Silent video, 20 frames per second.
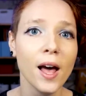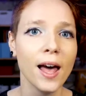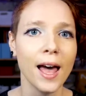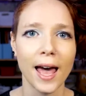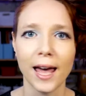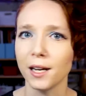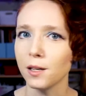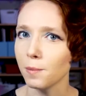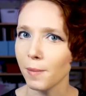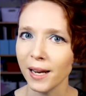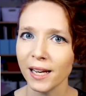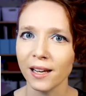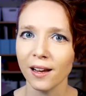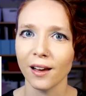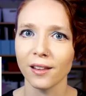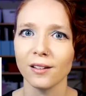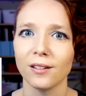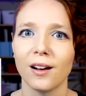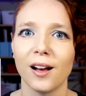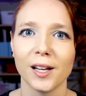and many
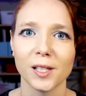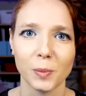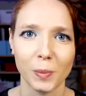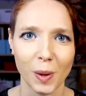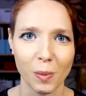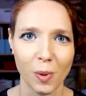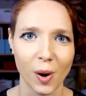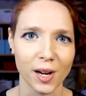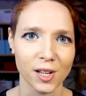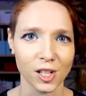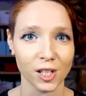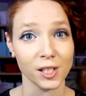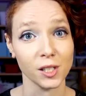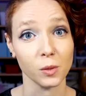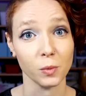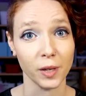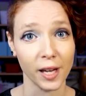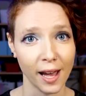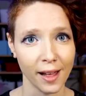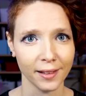other cosplay projects a
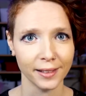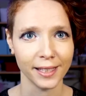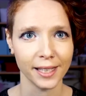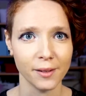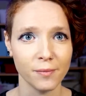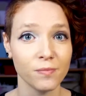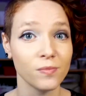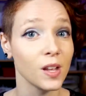reality.